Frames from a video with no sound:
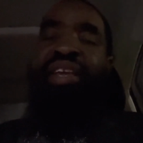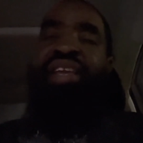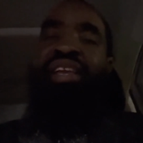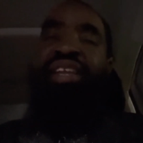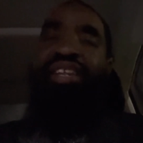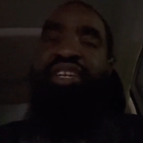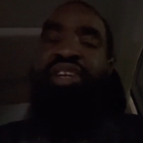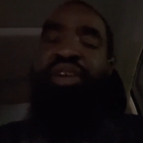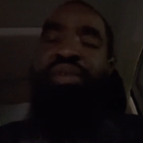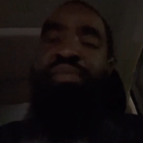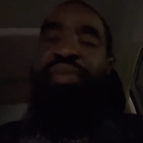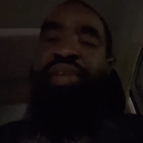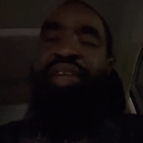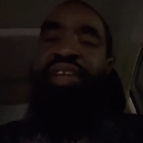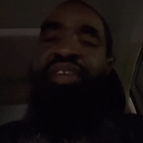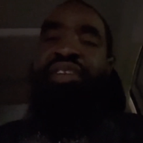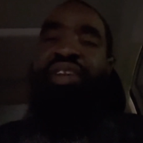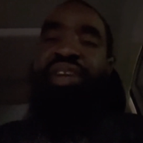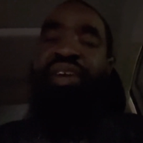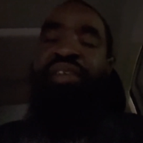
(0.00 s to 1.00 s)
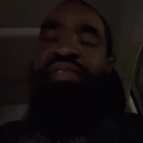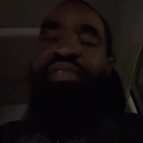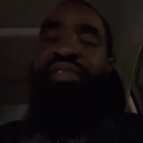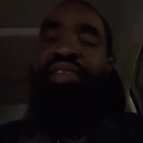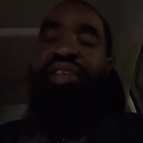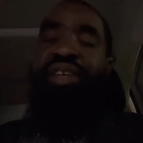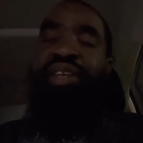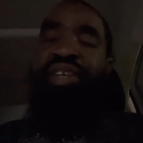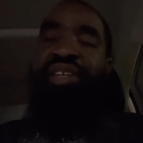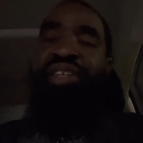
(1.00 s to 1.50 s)
it's gonna be a tough
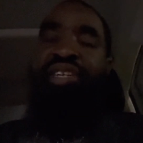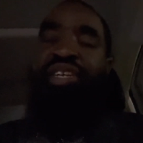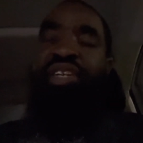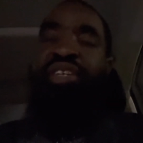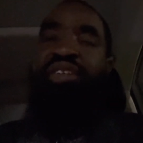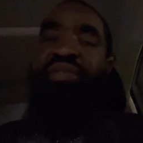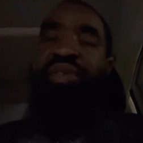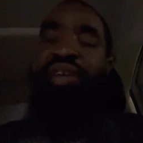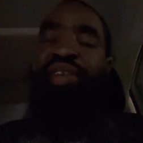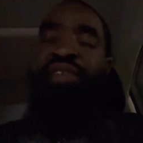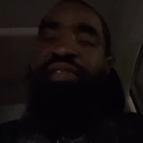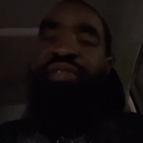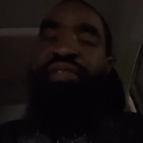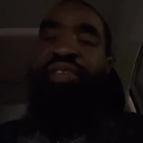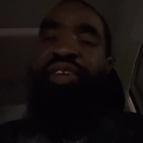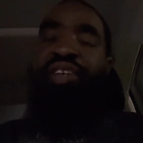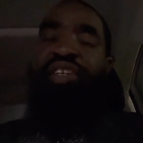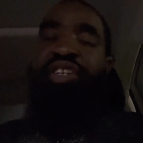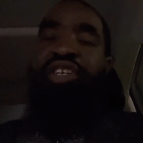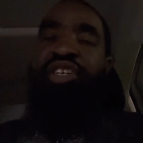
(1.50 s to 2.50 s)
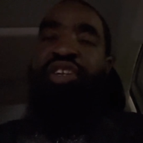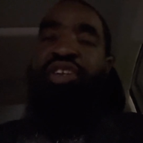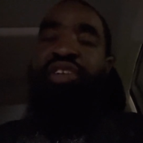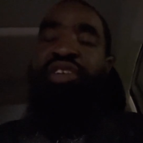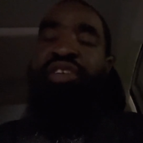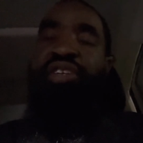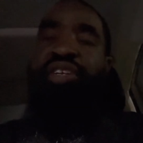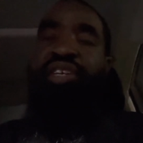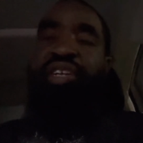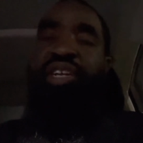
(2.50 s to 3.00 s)
situation for his children.